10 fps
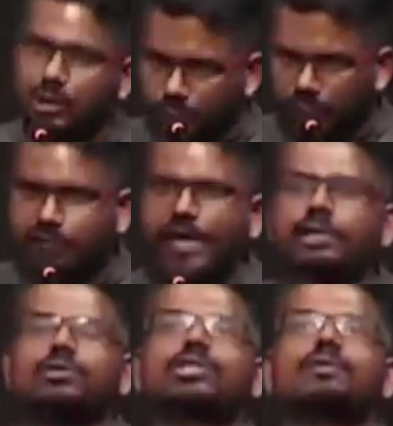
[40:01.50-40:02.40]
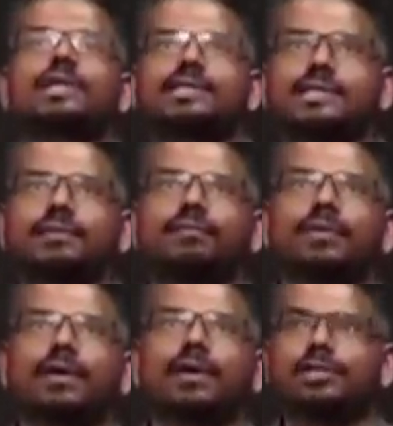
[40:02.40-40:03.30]
you will find those tweets.
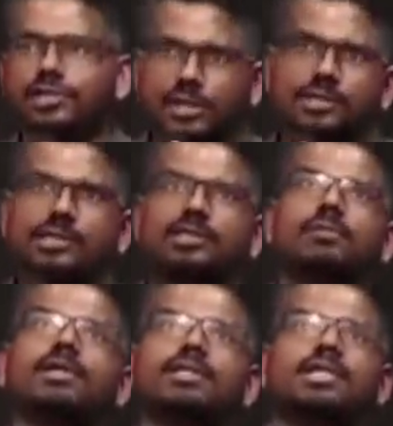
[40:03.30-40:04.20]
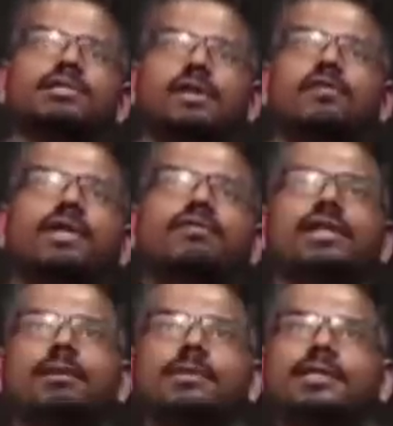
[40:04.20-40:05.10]
Churches and their ministries were effectively
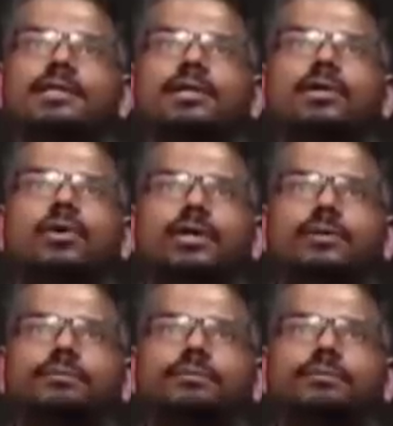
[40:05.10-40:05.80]
represented in court.